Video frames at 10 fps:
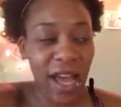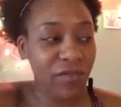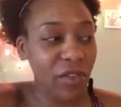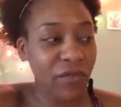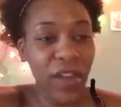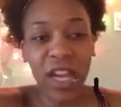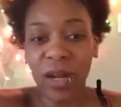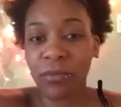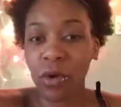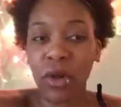They have to feed
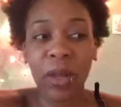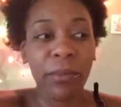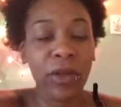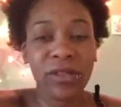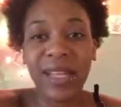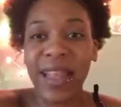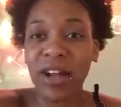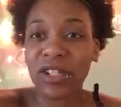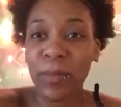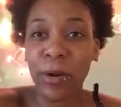them all the meals that
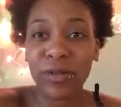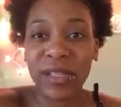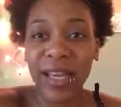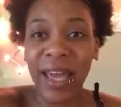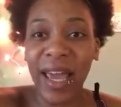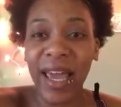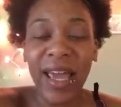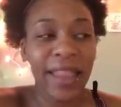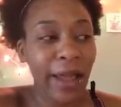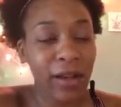they are supposed to get.
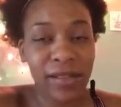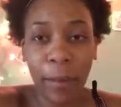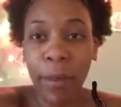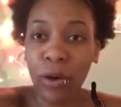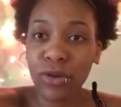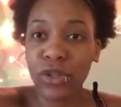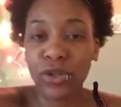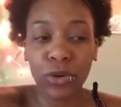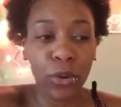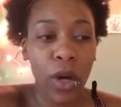They are supposed
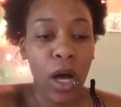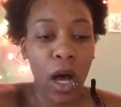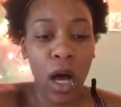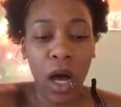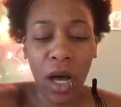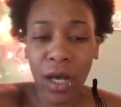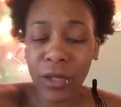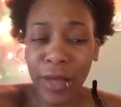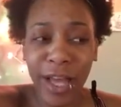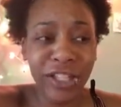to
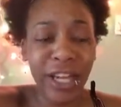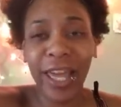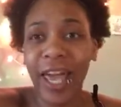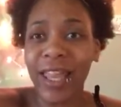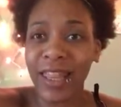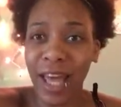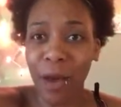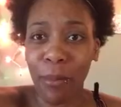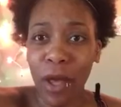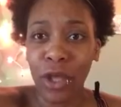educate
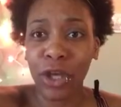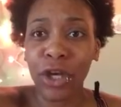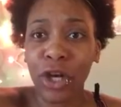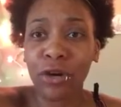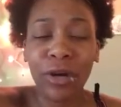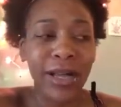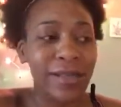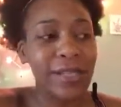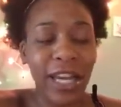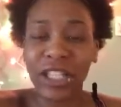them, you know,
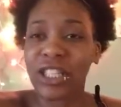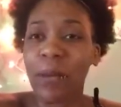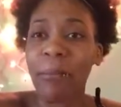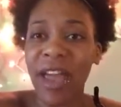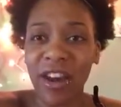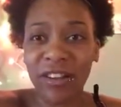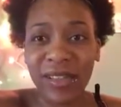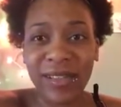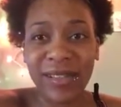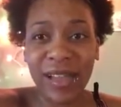teach them
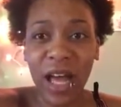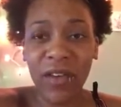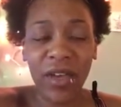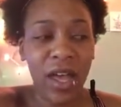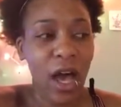manners and stuff.